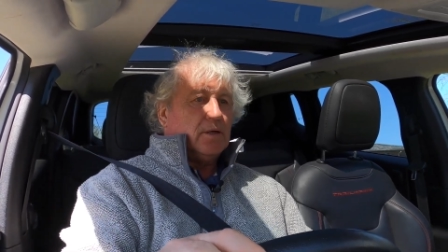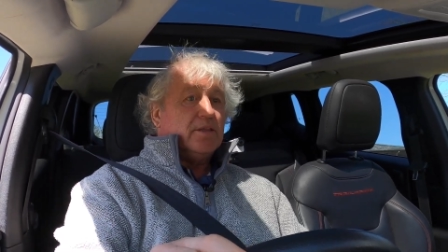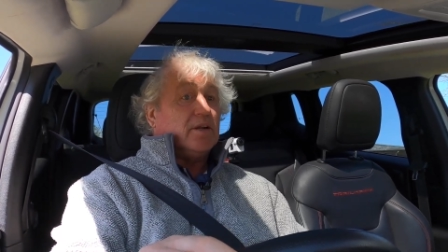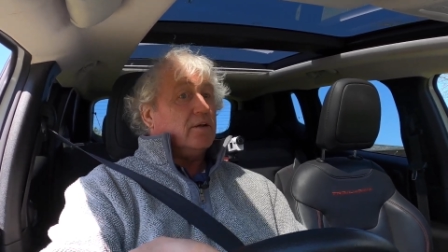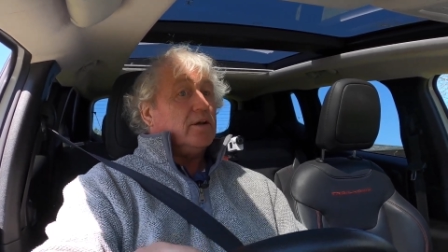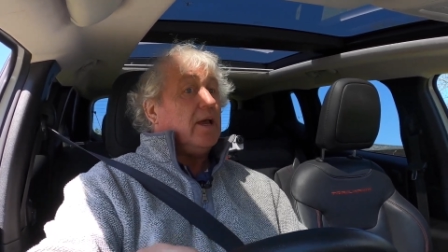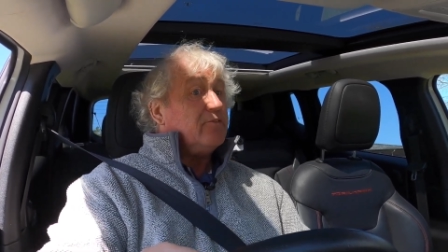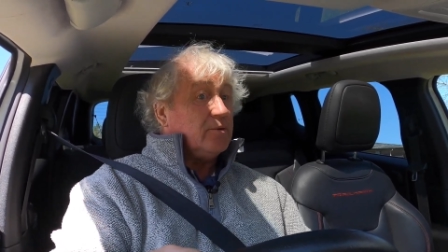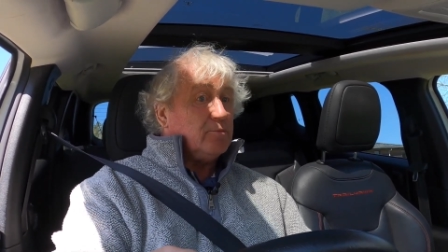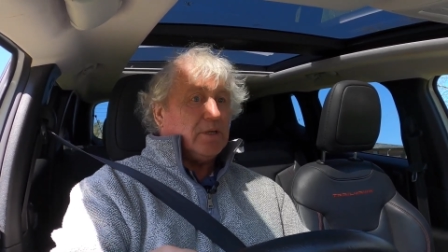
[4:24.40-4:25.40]
that I
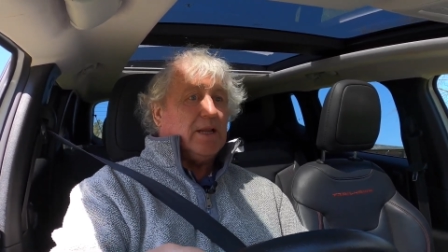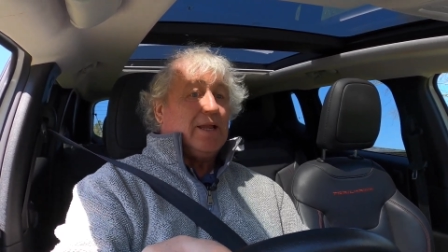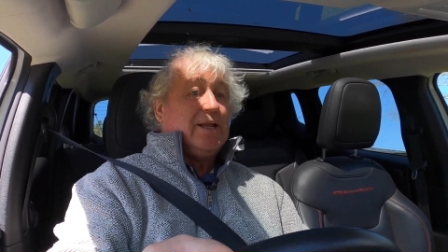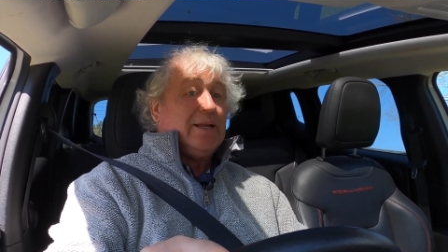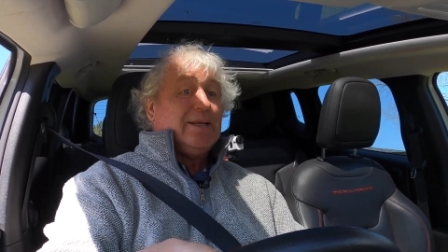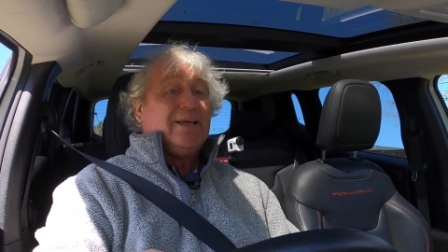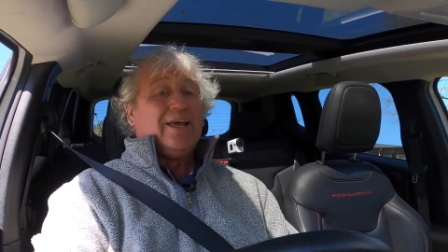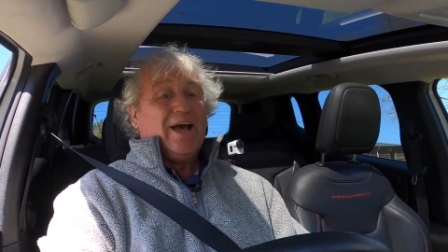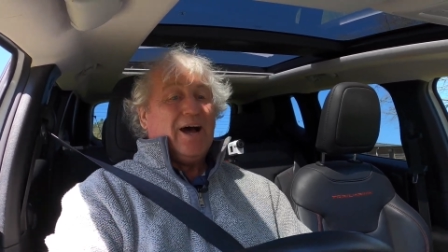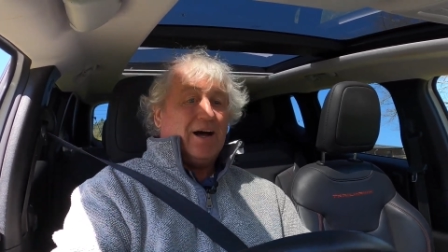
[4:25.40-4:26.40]
haven't been.
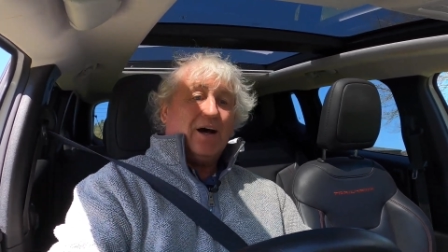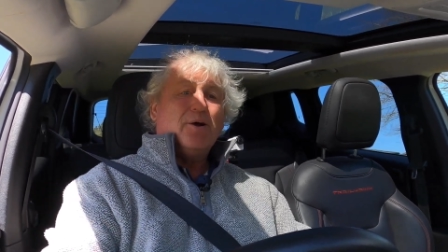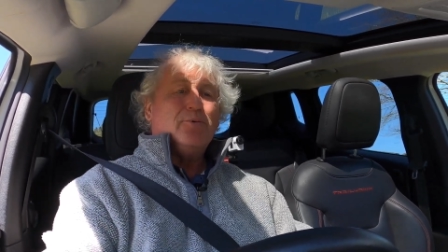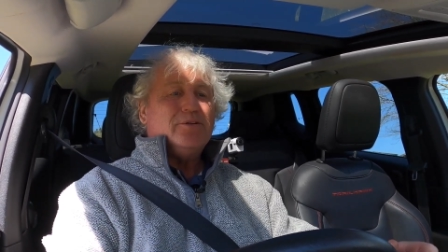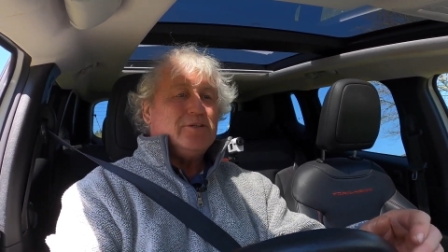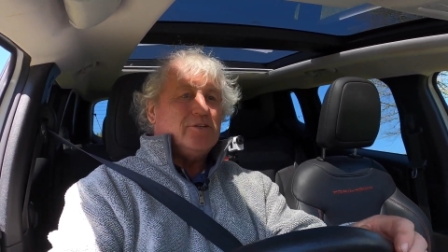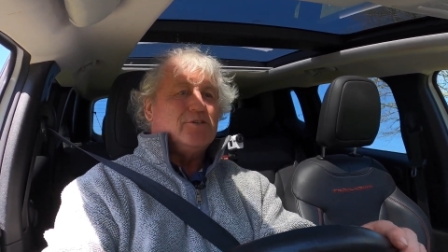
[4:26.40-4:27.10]
I wouldn't